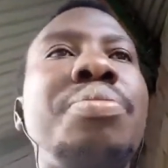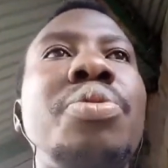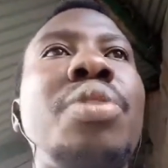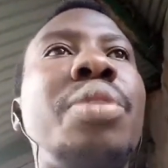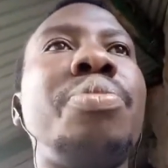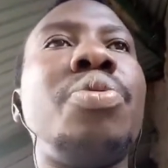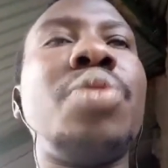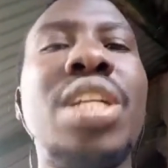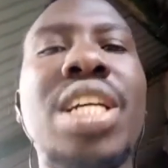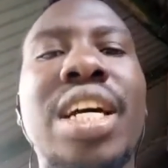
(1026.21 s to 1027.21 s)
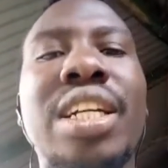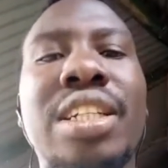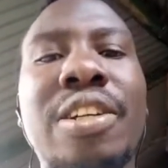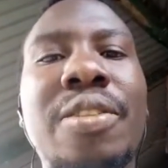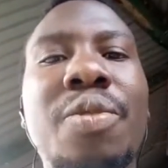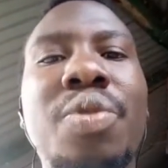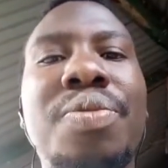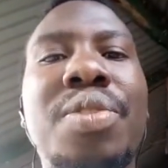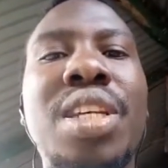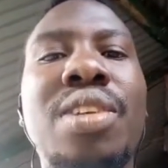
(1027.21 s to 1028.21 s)
poorly at. We've
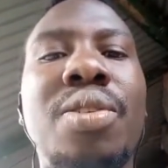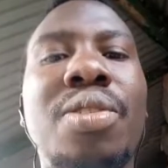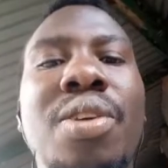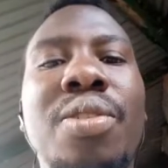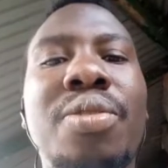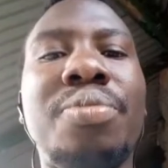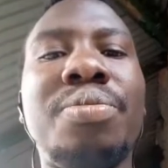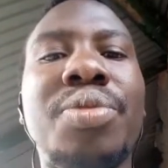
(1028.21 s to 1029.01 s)
seen on